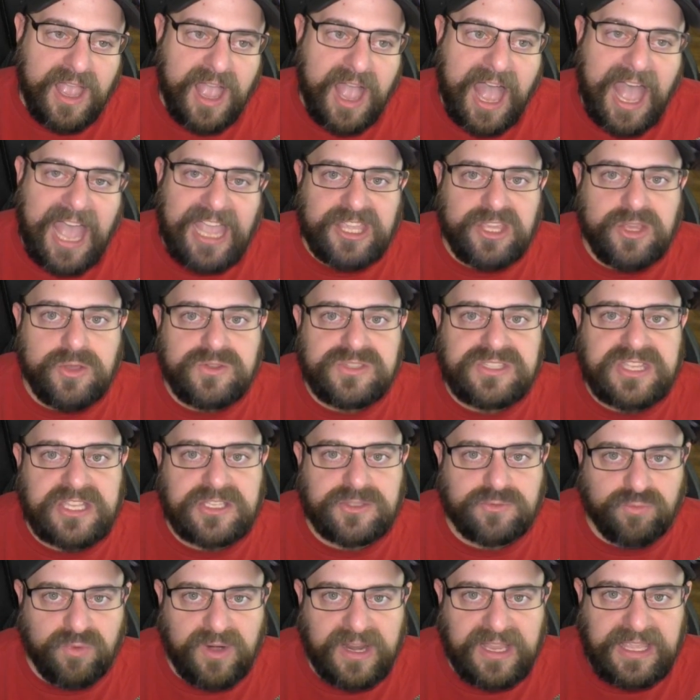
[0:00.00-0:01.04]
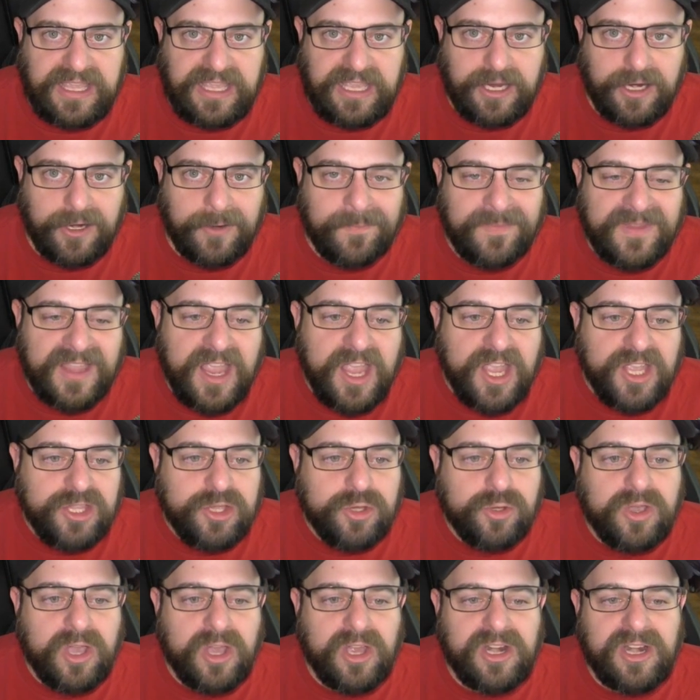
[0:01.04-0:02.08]
I use this ring here. You
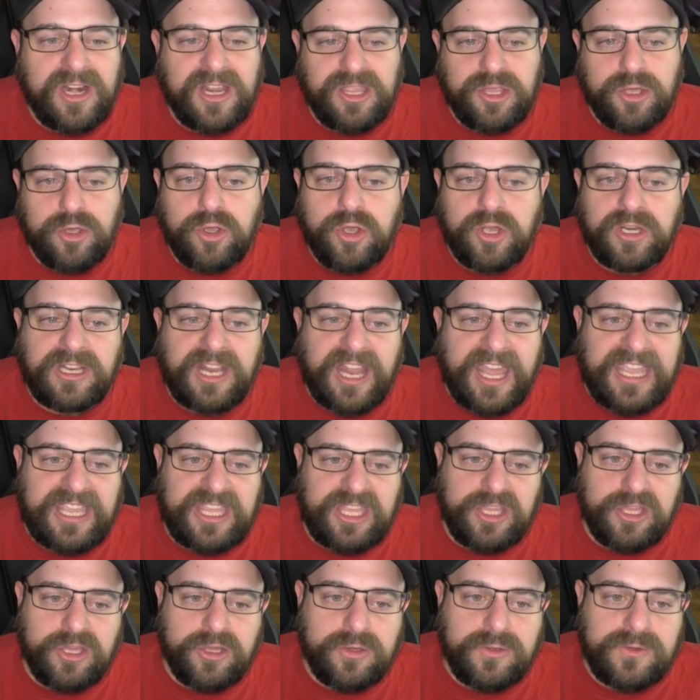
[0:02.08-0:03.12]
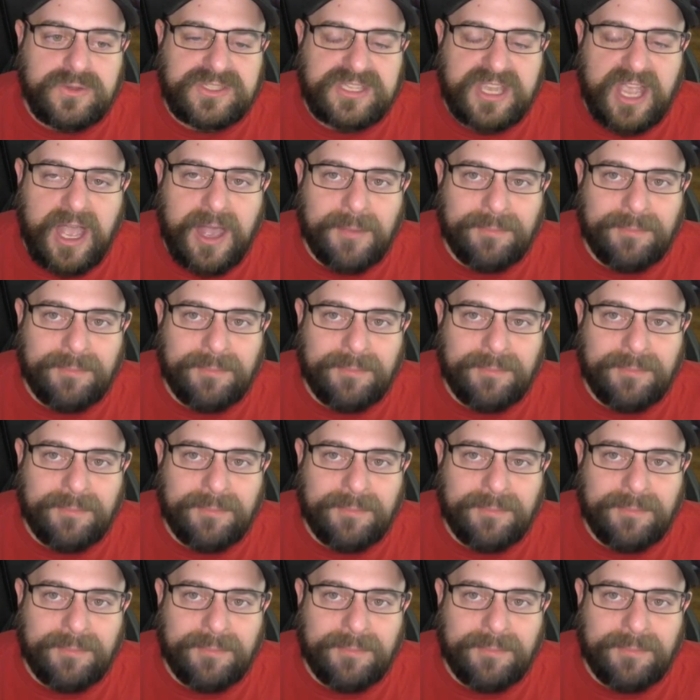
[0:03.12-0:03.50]
could like use